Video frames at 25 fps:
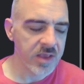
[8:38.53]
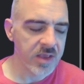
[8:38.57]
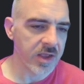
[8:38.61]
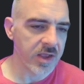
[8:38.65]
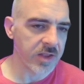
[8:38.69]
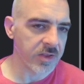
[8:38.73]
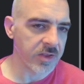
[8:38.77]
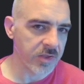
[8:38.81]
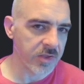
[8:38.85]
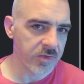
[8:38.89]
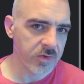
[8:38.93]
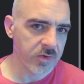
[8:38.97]

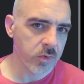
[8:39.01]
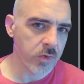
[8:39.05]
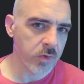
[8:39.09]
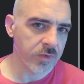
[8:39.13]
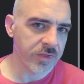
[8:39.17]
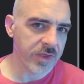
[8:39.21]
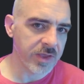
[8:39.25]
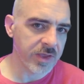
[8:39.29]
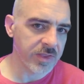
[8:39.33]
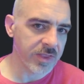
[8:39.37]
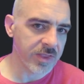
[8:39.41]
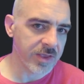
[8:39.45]
Another
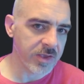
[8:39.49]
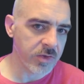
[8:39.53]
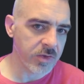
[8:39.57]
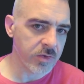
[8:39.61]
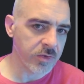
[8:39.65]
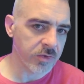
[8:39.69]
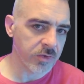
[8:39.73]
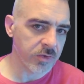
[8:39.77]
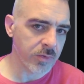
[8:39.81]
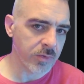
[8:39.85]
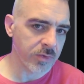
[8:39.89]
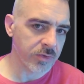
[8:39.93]
cool thing that you
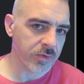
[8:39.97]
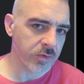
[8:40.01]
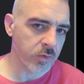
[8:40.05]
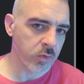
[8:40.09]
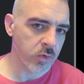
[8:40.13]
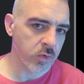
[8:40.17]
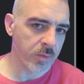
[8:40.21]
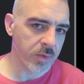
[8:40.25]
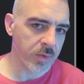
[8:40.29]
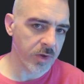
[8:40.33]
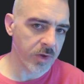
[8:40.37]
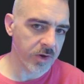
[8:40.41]
can do with
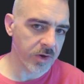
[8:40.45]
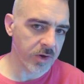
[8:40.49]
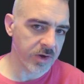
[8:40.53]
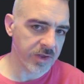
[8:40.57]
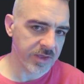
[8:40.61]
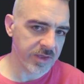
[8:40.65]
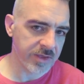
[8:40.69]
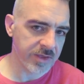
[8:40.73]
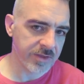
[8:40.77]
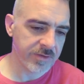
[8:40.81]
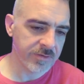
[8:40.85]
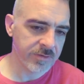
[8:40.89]
Google Bard
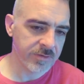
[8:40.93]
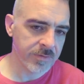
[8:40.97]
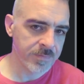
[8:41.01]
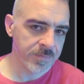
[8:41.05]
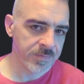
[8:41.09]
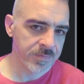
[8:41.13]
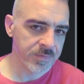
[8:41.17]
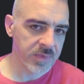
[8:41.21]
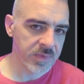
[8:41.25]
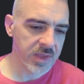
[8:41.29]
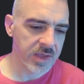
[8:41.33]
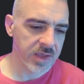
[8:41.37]
is
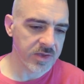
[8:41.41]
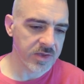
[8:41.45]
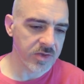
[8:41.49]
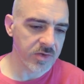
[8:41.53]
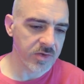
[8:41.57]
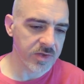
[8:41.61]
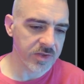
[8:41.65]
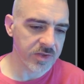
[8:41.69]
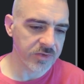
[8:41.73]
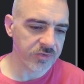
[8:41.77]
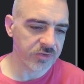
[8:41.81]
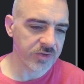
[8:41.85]

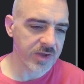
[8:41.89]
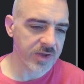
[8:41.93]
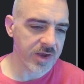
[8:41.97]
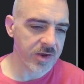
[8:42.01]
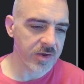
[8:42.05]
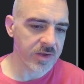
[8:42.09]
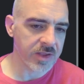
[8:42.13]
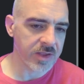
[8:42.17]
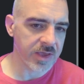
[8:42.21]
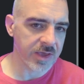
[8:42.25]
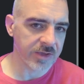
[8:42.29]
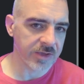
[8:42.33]
you can
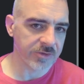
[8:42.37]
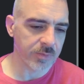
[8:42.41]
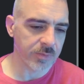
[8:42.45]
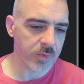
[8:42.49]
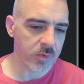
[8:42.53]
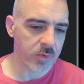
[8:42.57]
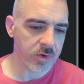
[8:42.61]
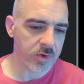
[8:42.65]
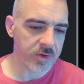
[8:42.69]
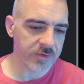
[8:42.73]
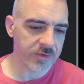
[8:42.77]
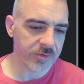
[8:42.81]
share and
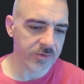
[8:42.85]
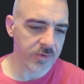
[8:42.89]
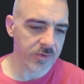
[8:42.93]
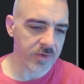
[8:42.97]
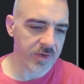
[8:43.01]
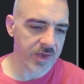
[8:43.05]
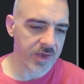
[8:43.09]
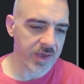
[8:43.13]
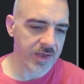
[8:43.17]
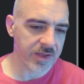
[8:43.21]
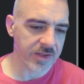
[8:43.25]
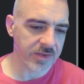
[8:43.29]
export.
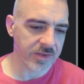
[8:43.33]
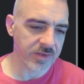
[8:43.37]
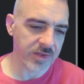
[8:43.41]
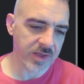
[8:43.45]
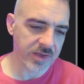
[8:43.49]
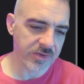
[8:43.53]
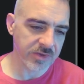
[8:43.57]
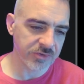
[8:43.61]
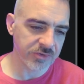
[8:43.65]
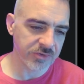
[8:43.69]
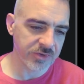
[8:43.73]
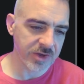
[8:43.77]
So I
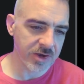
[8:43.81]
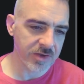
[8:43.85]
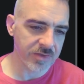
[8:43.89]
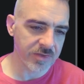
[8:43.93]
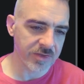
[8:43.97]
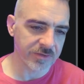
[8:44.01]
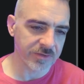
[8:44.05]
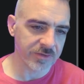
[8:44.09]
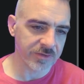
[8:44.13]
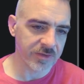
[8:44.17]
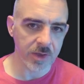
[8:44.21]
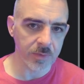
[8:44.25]
can share
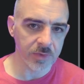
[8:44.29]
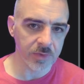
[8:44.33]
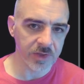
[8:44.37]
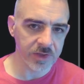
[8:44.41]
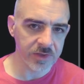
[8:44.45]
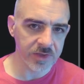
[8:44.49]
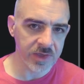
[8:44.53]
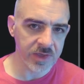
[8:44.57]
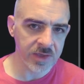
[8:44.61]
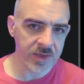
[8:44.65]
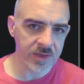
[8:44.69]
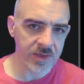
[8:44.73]
this
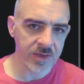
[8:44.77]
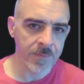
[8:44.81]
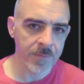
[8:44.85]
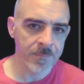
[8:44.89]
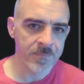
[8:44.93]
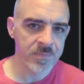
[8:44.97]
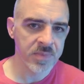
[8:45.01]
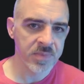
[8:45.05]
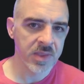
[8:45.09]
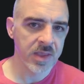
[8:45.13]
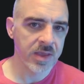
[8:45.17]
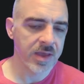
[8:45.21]
public link.
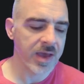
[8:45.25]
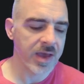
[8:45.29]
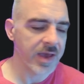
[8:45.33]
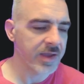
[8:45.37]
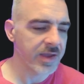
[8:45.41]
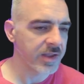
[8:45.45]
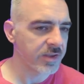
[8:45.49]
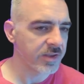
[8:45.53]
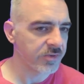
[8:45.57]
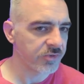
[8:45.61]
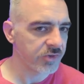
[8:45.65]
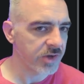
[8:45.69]

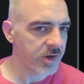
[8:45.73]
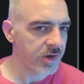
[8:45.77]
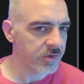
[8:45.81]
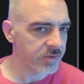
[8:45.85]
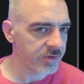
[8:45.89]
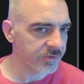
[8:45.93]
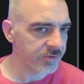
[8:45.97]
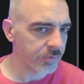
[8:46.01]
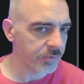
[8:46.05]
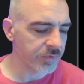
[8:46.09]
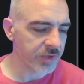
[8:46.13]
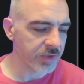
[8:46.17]
I can share
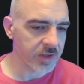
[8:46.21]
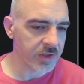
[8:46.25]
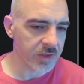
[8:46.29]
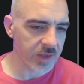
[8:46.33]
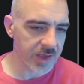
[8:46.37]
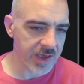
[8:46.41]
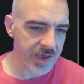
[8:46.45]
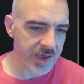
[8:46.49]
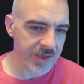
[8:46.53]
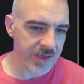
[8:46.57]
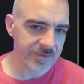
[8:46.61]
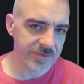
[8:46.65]
this with the
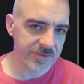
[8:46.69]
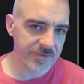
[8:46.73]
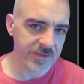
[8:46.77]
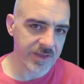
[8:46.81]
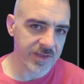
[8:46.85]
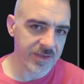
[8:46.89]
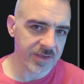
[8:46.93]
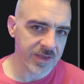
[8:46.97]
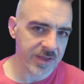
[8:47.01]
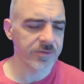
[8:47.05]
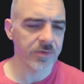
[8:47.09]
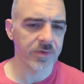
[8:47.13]
class,
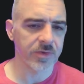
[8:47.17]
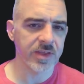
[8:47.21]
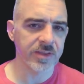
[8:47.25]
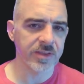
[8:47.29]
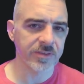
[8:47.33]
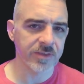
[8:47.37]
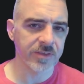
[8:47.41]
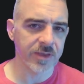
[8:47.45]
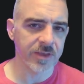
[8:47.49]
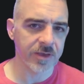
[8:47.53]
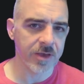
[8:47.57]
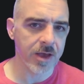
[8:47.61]
and so
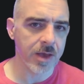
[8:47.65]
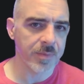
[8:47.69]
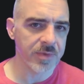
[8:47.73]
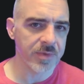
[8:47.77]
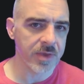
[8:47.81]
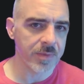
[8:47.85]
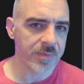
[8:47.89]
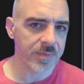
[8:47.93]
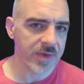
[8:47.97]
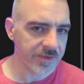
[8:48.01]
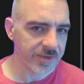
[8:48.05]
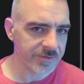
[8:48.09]
kids can
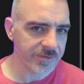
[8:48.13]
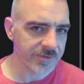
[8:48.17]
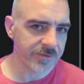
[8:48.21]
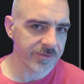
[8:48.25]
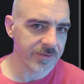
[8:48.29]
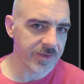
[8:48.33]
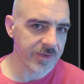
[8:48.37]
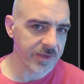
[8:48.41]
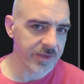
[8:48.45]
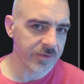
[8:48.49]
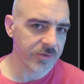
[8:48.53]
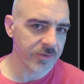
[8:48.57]
copy and paste
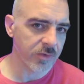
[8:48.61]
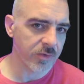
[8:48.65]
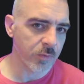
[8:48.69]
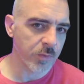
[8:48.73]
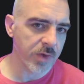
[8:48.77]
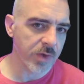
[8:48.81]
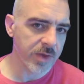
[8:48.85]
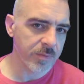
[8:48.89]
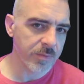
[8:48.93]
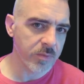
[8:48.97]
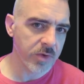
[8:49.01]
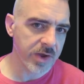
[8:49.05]
this link into their
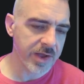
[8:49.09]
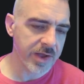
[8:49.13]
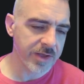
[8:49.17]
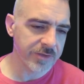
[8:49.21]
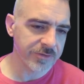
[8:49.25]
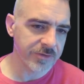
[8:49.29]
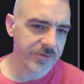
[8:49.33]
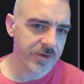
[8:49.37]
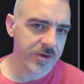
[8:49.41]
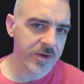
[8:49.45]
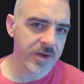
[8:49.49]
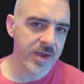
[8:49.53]
web
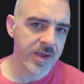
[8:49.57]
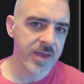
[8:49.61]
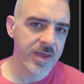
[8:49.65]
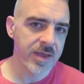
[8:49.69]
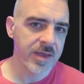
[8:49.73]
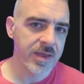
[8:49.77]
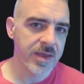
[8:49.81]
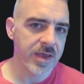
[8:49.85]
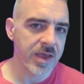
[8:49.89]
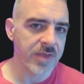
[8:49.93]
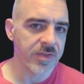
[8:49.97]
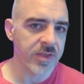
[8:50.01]
browser,
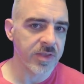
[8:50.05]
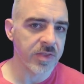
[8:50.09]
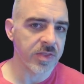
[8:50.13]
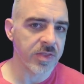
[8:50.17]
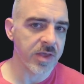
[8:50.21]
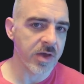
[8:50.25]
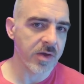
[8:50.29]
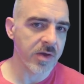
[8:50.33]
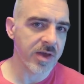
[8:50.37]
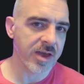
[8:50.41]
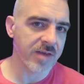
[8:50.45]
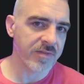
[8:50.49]
and then
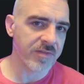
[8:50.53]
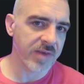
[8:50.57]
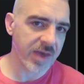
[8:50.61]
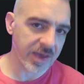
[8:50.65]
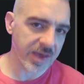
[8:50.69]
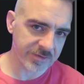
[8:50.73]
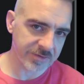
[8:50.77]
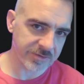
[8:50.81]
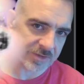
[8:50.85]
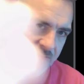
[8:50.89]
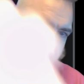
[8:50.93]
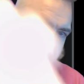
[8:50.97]
they'll have
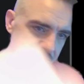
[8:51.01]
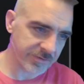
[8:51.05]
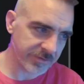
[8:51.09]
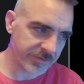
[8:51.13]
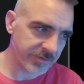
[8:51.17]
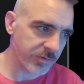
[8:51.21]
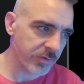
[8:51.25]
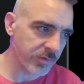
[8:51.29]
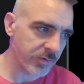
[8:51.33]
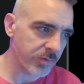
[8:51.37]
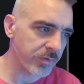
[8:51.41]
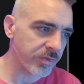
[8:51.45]

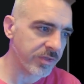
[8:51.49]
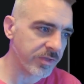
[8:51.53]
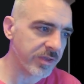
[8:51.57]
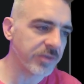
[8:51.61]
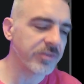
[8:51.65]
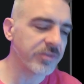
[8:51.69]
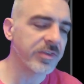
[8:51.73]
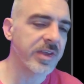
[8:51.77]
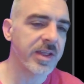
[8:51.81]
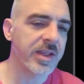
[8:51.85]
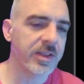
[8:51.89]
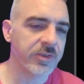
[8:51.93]
access to
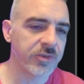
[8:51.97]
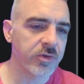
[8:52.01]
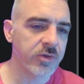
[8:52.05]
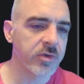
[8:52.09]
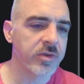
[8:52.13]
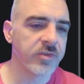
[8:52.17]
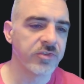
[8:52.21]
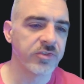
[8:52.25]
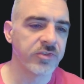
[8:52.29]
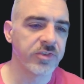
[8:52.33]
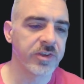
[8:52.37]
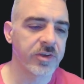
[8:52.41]
this
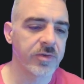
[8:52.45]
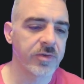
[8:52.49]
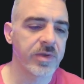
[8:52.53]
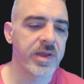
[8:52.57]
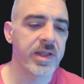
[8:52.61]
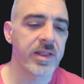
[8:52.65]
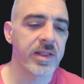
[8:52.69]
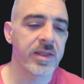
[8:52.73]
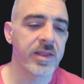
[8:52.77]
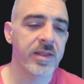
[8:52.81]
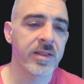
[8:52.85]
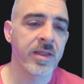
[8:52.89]
answer it's
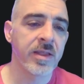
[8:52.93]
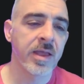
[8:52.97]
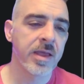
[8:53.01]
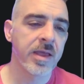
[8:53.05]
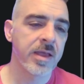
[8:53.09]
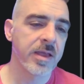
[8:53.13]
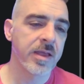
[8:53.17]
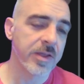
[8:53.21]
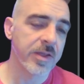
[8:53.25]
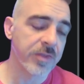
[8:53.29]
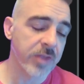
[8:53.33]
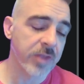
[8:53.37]
generated,
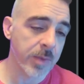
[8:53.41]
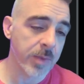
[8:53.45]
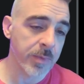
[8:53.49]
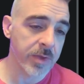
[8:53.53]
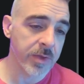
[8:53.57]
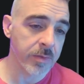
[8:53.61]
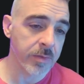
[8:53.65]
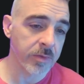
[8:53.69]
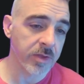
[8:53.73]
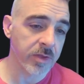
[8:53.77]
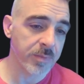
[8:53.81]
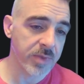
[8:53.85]
and they'll
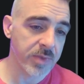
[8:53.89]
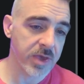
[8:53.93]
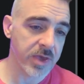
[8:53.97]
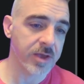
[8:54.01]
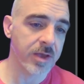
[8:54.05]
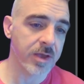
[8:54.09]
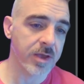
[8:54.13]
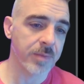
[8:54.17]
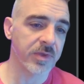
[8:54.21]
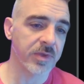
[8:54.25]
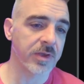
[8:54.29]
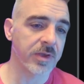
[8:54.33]
be able to
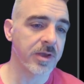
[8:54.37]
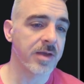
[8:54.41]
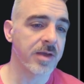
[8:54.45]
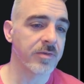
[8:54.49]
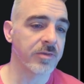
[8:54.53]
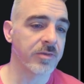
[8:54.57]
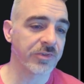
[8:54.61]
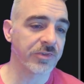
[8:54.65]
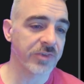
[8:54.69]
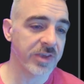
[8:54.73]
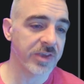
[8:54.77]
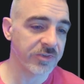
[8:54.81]
pick up the
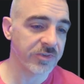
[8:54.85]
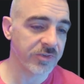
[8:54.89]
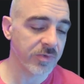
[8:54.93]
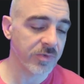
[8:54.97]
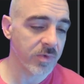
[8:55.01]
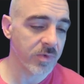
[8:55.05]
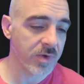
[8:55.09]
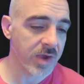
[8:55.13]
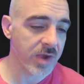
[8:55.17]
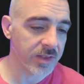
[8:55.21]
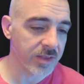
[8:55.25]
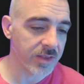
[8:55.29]

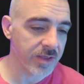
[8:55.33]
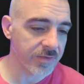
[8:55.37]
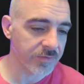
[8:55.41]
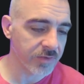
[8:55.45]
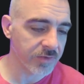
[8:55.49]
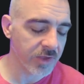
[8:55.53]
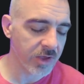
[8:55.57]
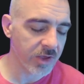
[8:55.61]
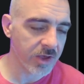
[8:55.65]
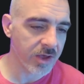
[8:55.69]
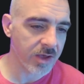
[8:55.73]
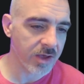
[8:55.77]
conversation where I
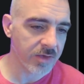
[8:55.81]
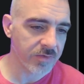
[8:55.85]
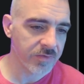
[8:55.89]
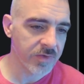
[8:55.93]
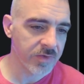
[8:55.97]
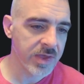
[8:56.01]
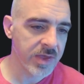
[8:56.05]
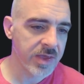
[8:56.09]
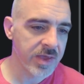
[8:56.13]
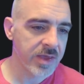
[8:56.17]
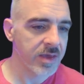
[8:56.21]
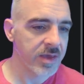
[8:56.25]
left off
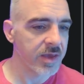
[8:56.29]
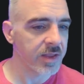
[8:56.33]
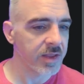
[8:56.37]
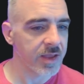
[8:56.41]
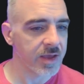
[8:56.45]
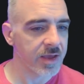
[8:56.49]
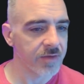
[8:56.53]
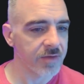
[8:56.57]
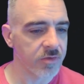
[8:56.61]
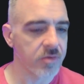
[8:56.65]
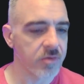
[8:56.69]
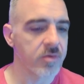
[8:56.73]

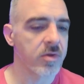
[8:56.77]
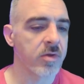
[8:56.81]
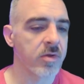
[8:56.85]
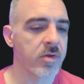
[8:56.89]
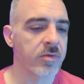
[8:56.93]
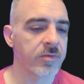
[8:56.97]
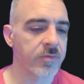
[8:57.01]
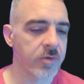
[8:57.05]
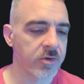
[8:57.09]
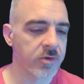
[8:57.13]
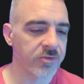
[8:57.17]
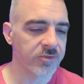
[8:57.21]
and have their
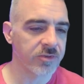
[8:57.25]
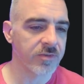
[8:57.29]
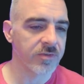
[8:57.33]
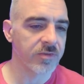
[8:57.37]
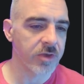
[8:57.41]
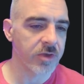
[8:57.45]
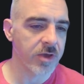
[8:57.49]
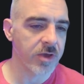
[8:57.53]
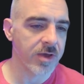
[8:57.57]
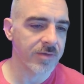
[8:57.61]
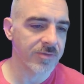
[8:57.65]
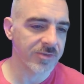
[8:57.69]
own version
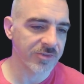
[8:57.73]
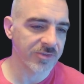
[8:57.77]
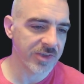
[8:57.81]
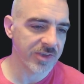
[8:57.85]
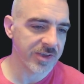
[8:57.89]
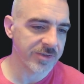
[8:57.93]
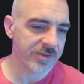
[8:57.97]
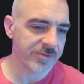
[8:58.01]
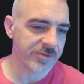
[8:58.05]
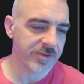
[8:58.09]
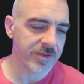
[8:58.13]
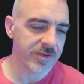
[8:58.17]
of the
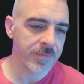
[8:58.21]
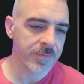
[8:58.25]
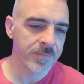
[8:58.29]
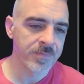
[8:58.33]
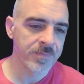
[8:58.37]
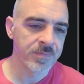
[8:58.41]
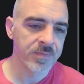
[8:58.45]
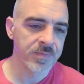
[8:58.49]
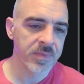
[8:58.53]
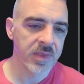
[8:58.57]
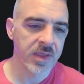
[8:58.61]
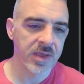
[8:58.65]
conversation.
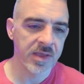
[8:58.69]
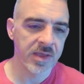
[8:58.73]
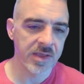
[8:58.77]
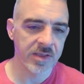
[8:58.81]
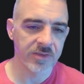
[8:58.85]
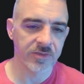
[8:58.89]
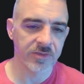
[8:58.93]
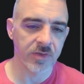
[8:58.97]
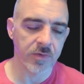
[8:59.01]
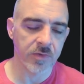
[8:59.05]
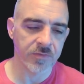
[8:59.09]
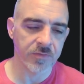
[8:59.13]

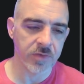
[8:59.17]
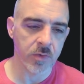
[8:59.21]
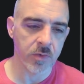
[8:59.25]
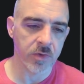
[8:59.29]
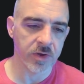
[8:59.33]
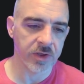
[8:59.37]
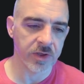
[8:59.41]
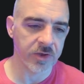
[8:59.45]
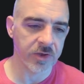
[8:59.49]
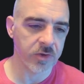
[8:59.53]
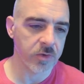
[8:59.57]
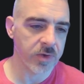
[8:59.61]
So if you
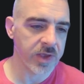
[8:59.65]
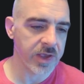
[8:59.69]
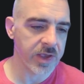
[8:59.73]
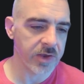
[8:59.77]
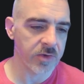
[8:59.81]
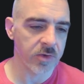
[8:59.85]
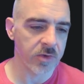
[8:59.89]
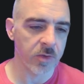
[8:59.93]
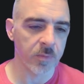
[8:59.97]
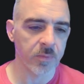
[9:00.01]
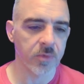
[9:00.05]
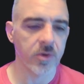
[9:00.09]
were to create
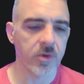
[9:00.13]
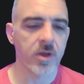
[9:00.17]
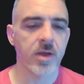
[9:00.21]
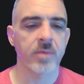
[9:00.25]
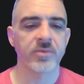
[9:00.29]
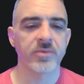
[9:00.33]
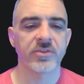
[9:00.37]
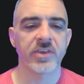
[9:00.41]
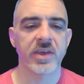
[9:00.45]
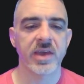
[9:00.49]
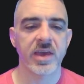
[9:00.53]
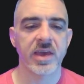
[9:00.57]
your own
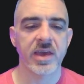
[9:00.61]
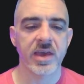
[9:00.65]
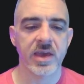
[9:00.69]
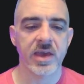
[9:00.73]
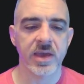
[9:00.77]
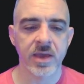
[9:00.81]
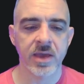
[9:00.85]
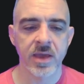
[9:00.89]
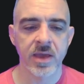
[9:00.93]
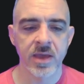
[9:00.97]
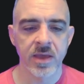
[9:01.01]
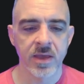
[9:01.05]
prompt, say,
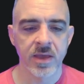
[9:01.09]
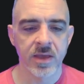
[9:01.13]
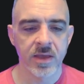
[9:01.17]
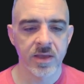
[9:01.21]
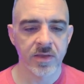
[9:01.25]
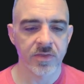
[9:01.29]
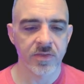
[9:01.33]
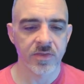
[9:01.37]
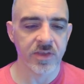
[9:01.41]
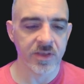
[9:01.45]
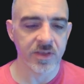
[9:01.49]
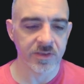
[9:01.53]
hey,
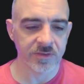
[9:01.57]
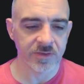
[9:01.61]
the